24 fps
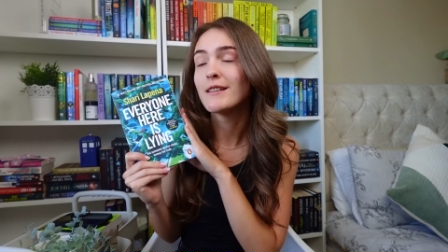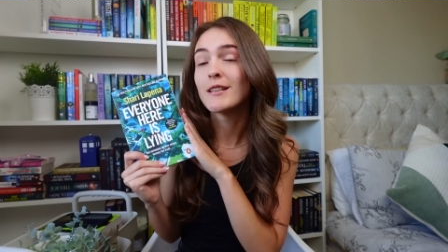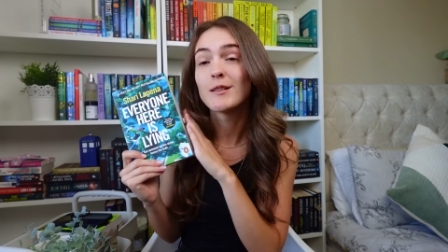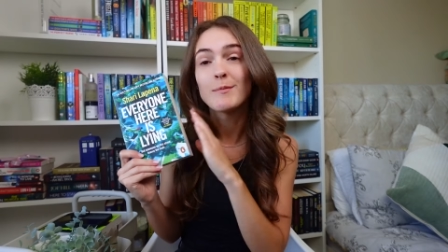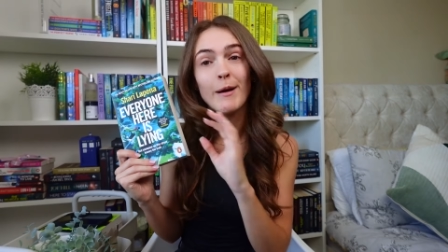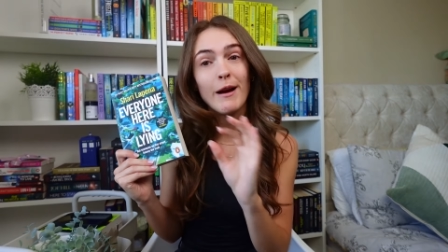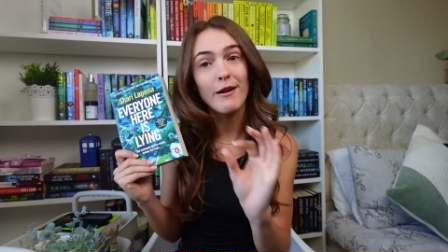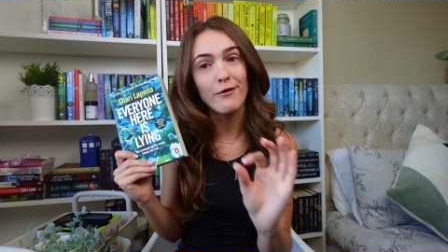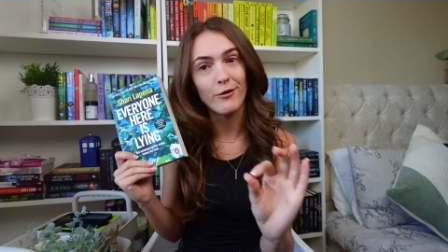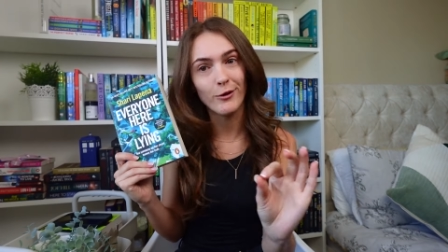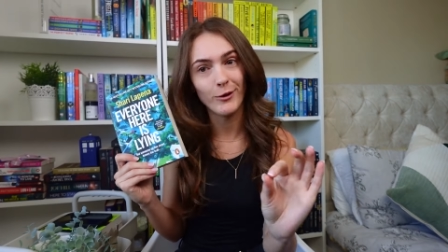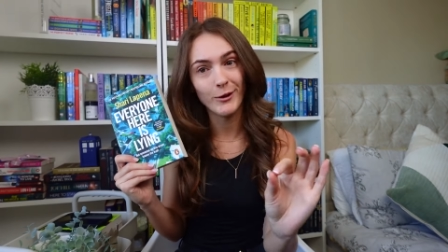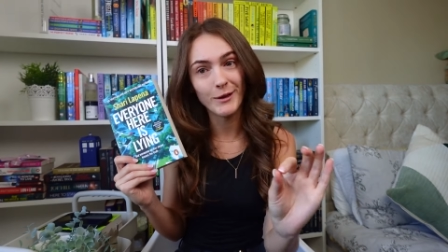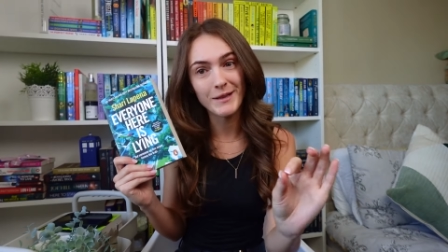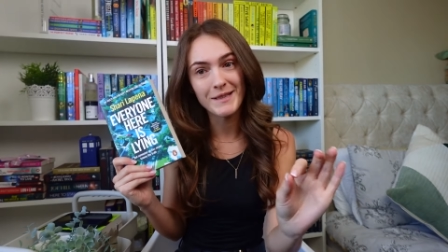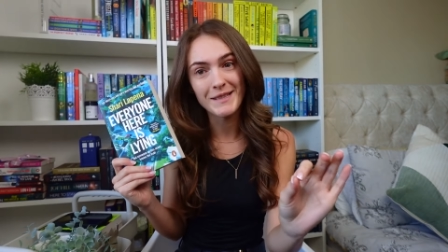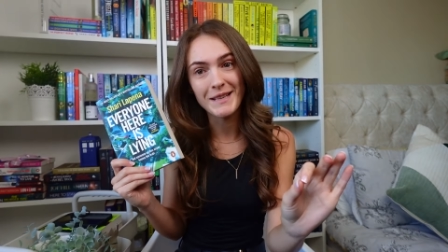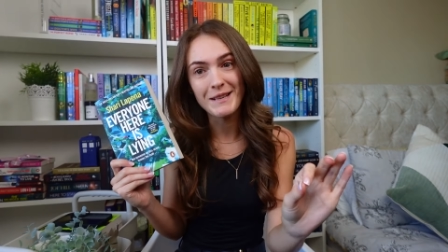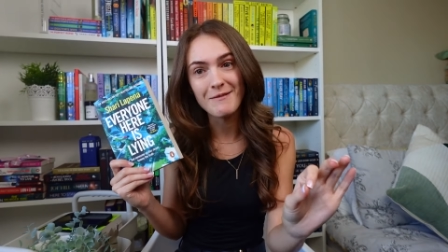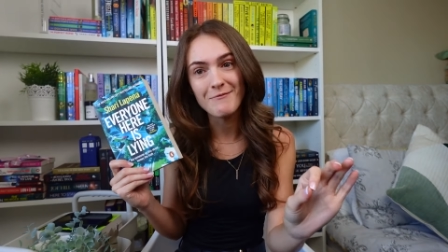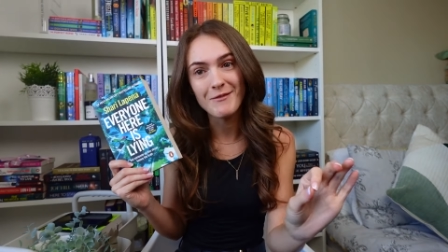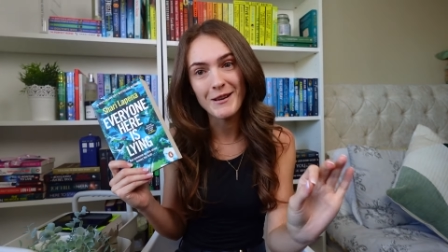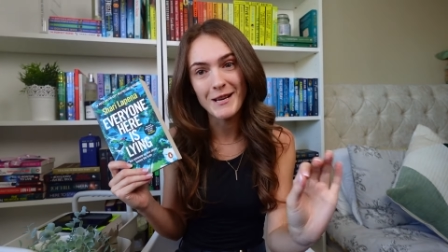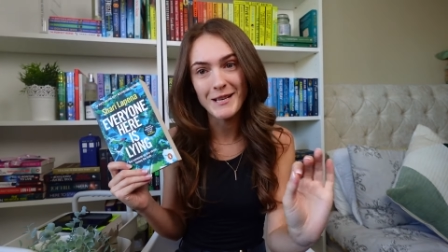despite falling
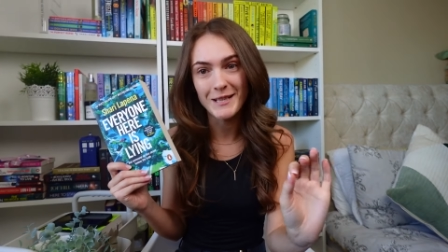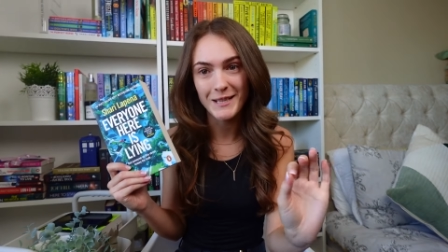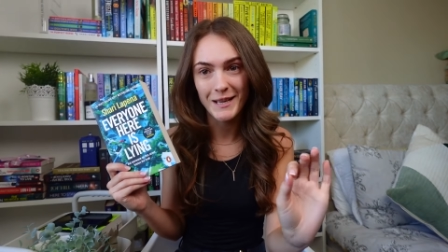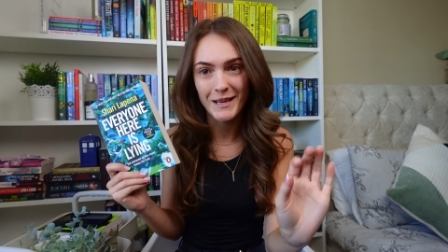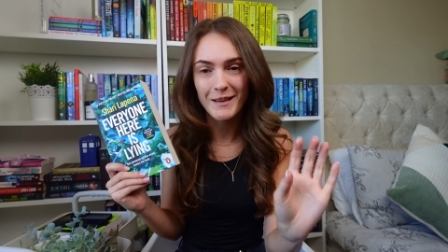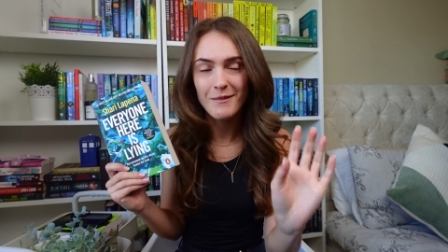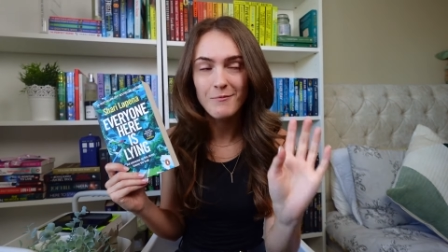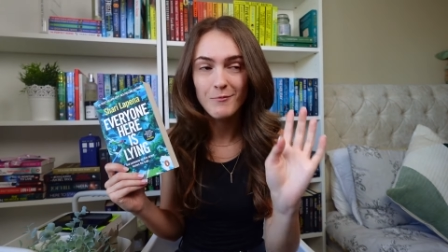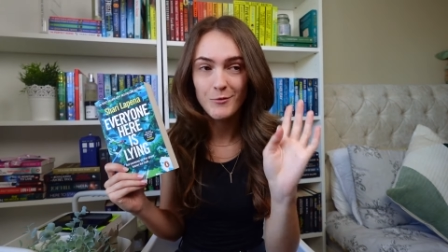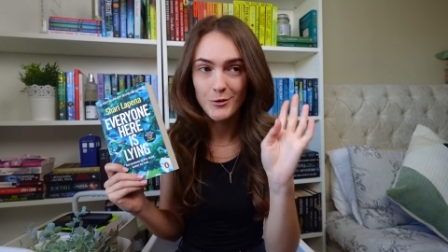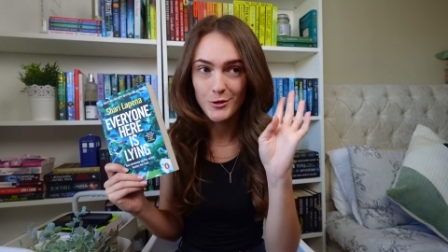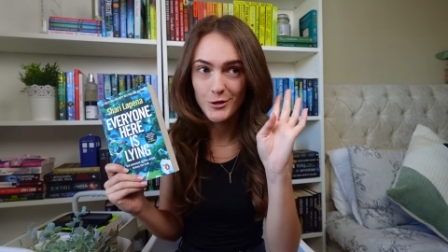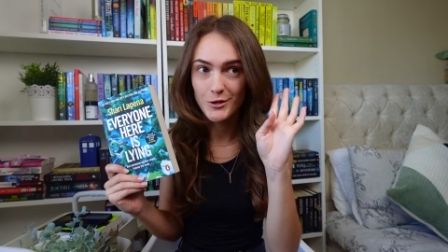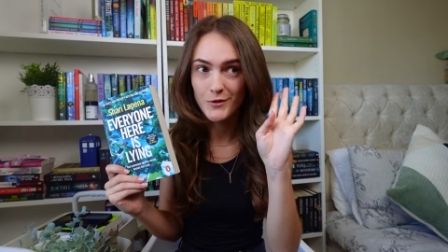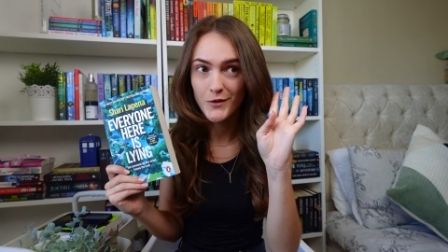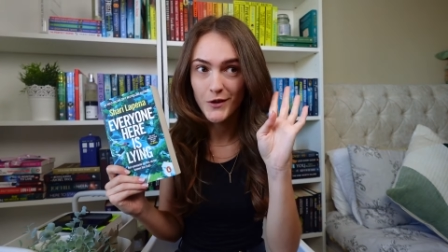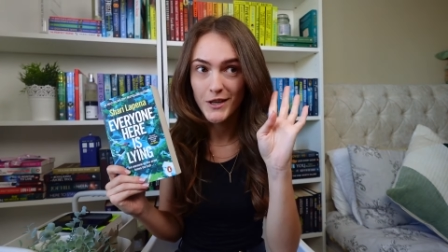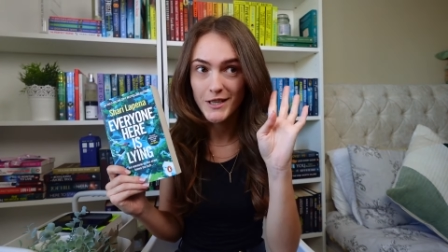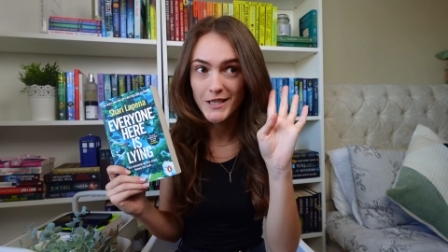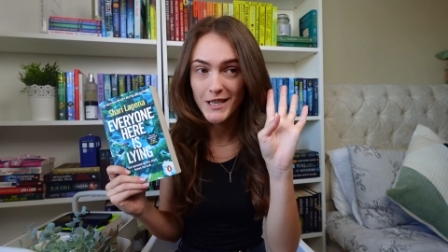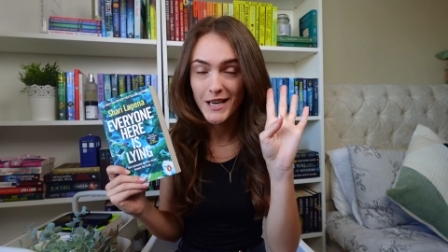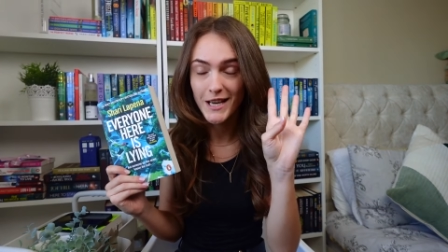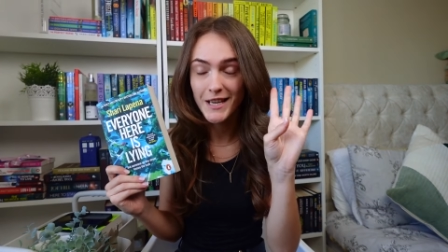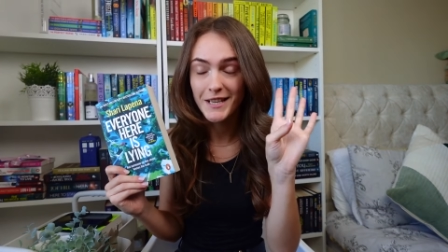asleep reading, which was
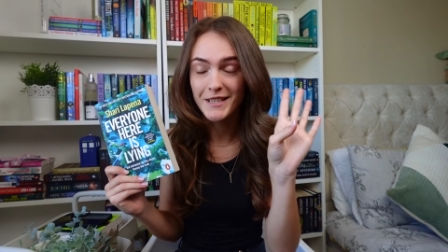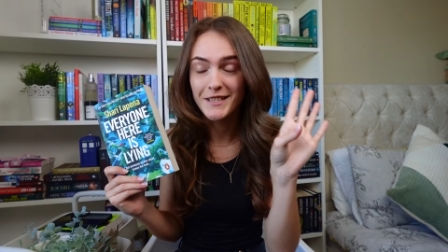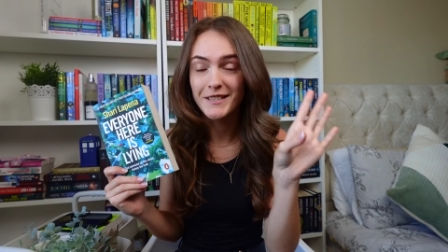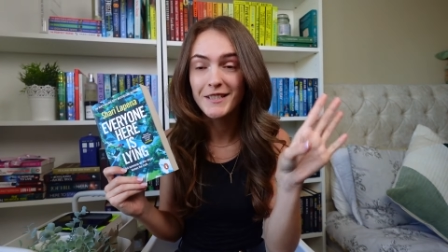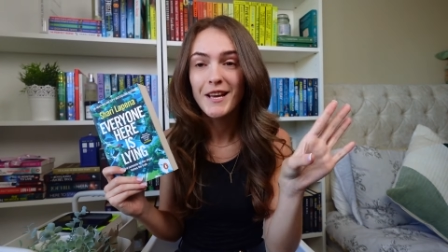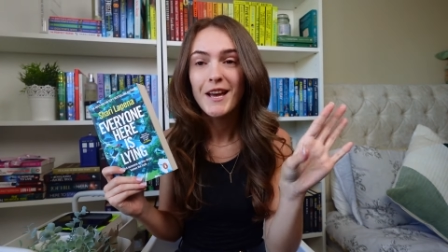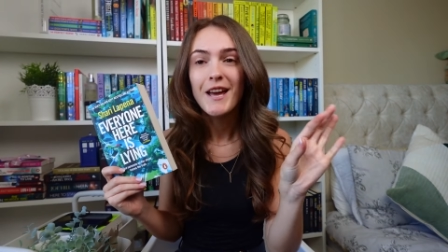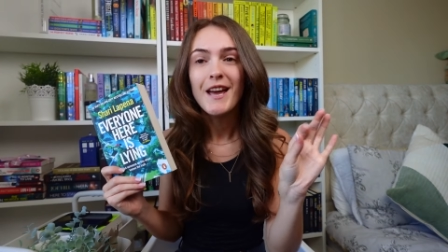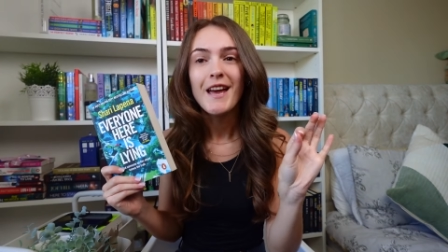very tired,